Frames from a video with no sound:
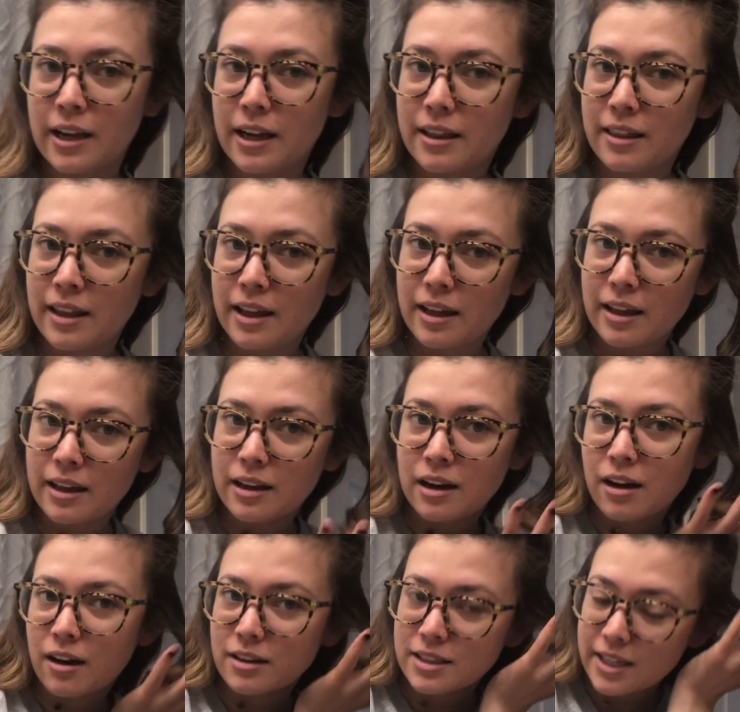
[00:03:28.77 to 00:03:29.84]
And then
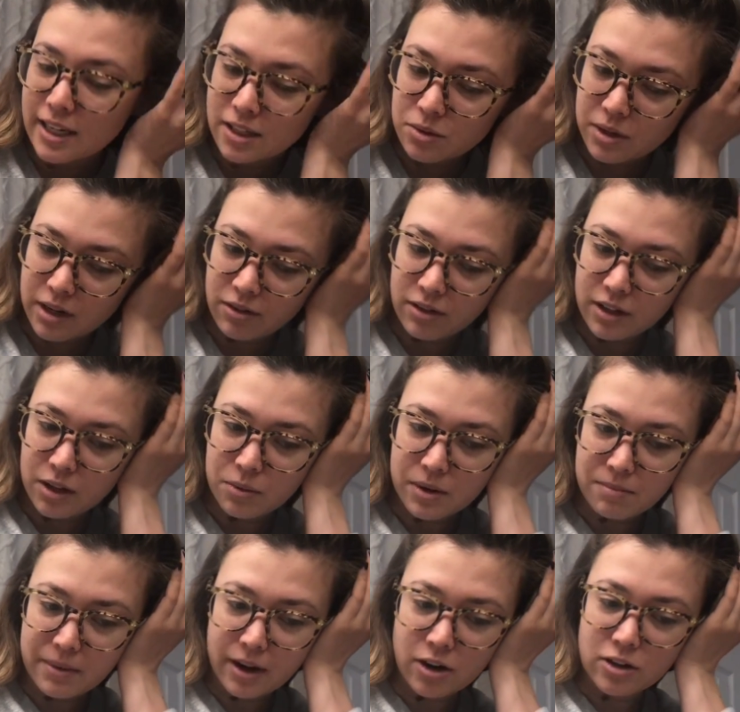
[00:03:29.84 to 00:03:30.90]
on days when I really
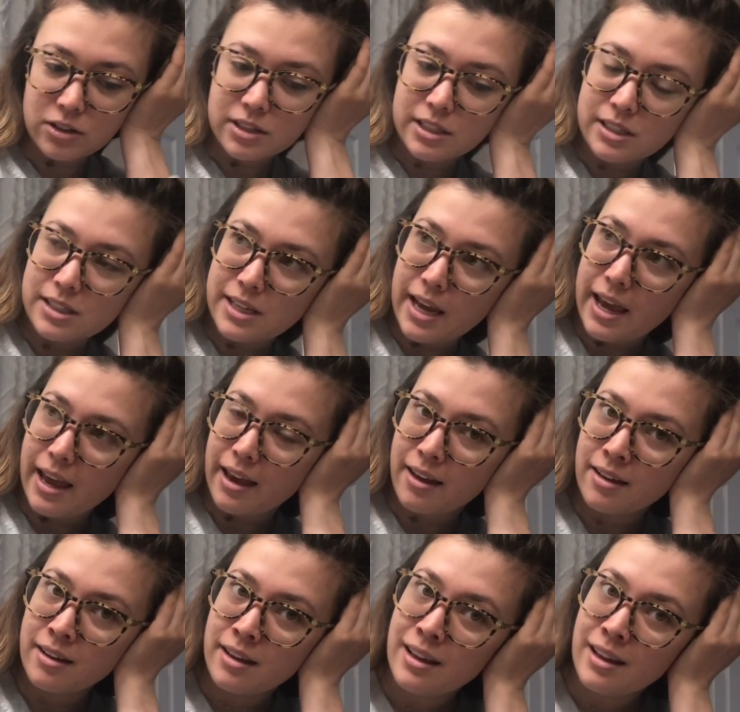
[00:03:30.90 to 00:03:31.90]
want my curls to stay,